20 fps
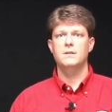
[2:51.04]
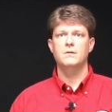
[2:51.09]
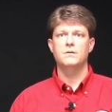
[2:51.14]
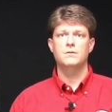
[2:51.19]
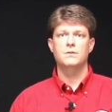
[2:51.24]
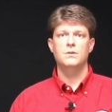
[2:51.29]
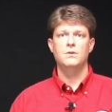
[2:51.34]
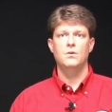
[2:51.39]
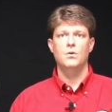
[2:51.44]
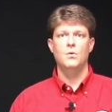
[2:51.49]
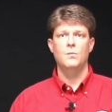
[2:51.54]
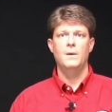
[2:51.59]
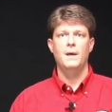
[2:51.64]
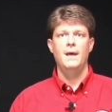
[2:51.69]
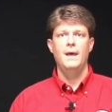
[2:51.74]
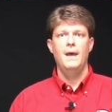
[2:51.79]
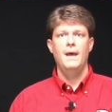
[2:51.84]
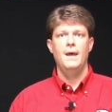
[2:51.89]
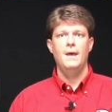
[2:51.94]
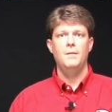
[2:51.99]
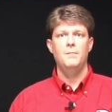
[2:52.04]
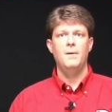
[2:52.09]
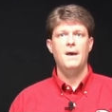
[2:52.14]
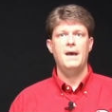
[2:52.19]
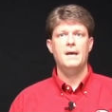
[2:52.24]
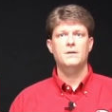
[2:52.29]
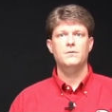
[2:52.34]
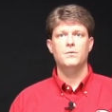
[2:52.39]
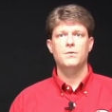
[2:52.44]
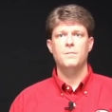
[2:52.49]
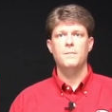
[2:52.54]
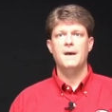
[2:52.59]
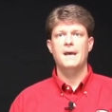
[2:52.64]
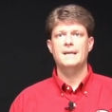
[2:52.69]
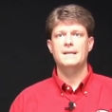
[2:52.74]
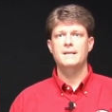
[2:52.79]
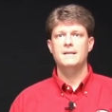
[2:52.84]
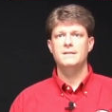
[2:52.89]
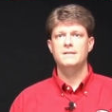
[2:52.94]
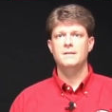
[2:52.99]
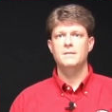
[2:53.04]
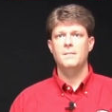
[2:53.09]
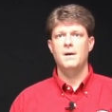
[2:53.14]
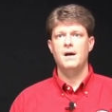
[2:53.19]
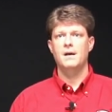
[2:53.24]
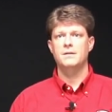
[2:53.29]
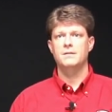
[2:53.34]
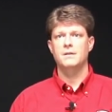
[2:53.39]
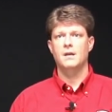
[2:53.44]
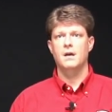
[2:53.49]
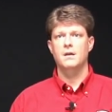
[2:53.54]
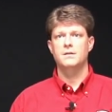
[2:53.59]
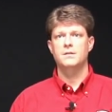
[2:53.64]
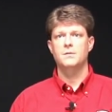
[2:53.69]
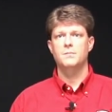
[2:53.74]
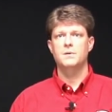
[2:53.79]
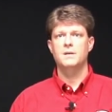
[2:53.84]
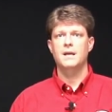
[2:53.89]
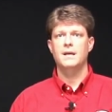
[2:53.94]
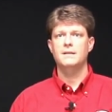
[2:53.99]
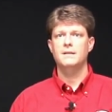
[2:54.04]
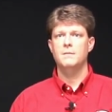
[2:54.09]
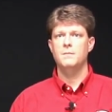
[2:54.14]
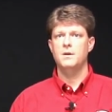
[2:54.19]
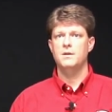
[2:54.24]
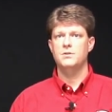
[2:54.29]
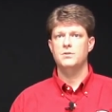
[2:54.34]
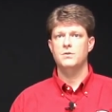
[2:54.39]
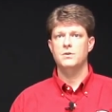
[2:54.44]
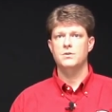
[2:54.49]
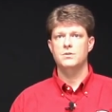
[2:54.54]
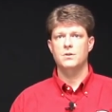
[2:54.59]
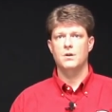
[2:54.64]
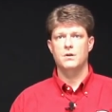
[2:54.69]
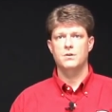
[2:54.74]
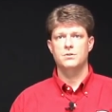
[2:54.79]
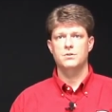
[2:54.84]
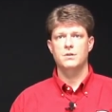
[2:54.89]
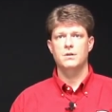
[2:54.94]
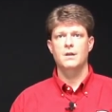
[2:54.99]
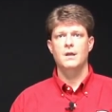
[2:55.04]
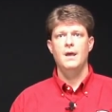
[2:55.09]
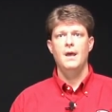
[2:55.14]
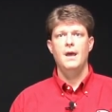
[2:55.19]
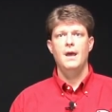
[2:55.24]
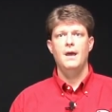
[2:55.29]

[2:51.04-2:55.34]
steel tube and packed with magnesium oxide to protect the measuring junction